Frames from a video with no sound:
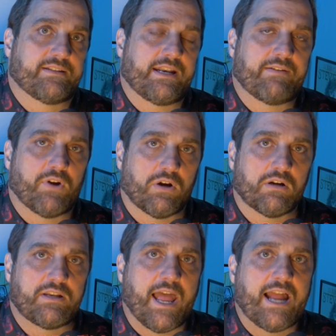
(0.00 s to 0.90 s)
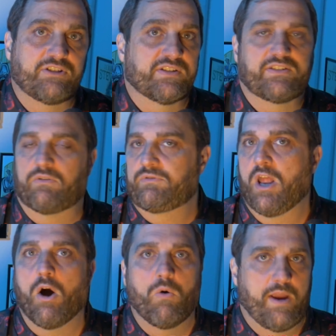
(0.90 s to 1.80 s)
that I've heard. I just don't
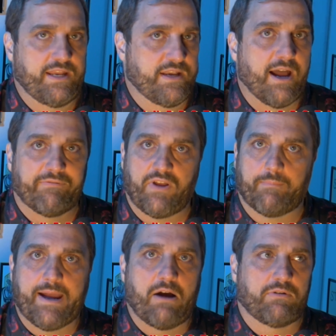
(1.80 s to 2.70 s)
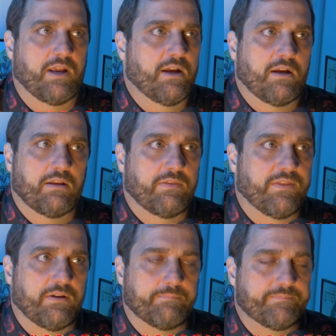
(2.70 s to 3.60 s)
know enough about
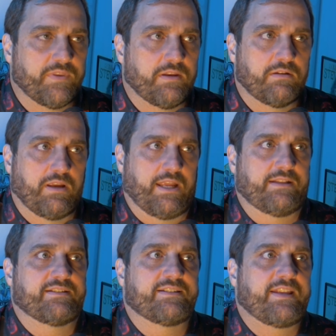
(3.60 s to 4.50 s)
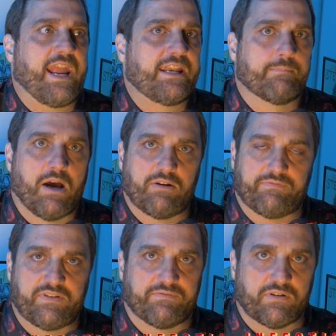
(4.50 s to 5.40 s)
the insane amount
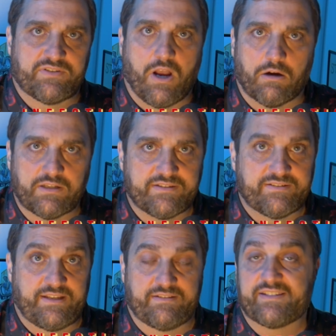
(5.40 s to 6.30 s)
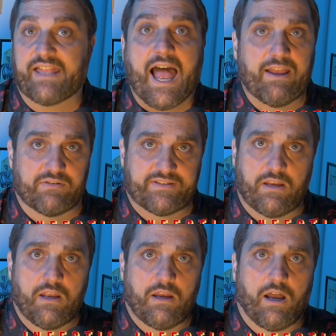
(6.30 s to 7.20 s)
of diverse artists and styles
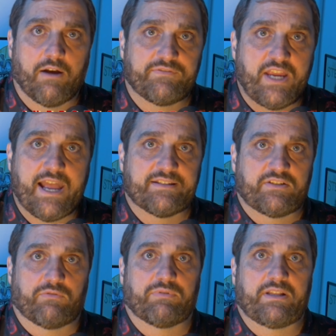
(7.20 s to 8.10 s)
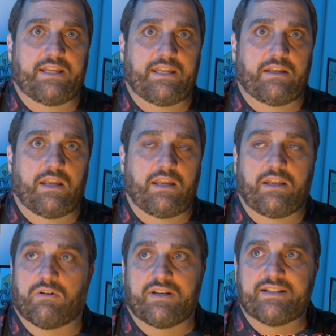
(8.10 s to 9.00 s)
of jazz to really,
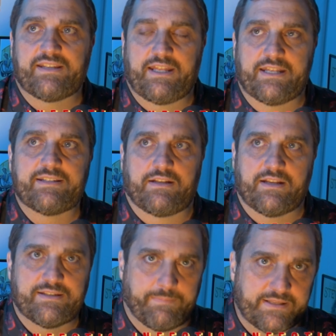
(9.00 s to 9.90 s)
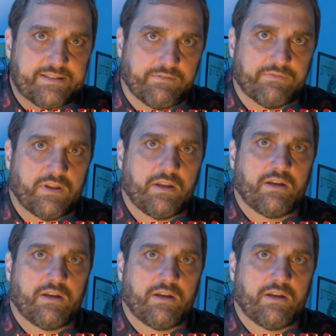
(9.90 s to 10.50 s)
you know, and it's an expensive